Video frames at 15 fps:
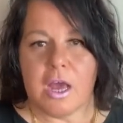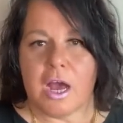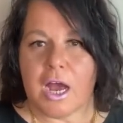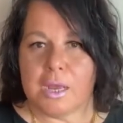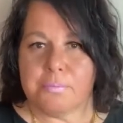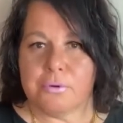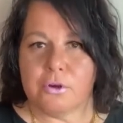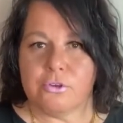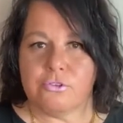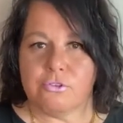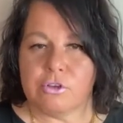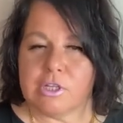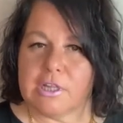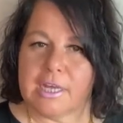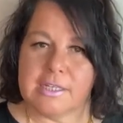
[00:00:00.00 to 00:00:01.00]
I
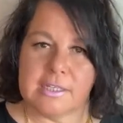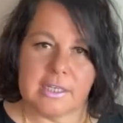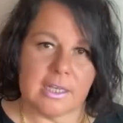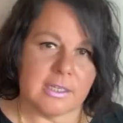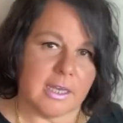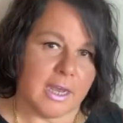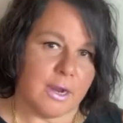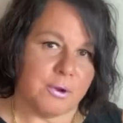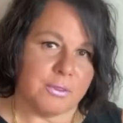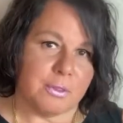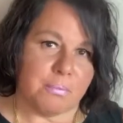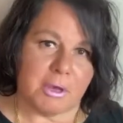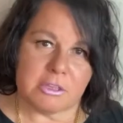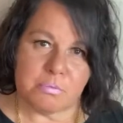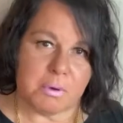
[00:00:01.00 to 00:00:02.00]
personally like to get the hair in the
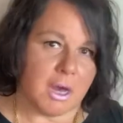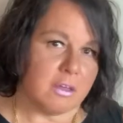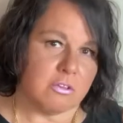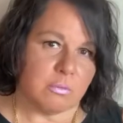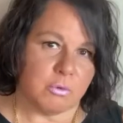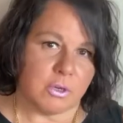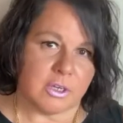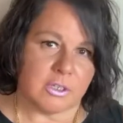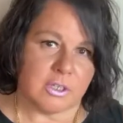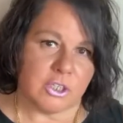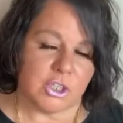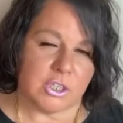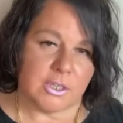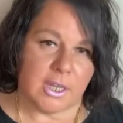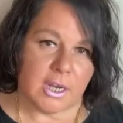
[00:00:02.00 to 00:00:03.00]
best possible
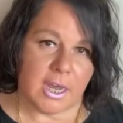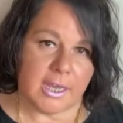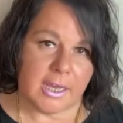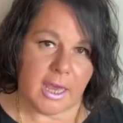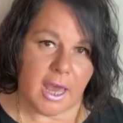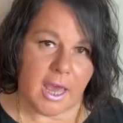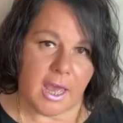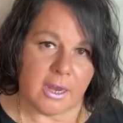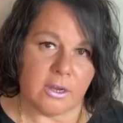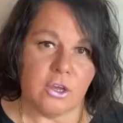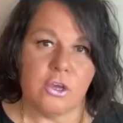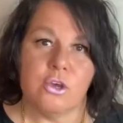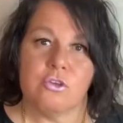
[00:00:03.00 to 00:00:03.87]
condition that I can,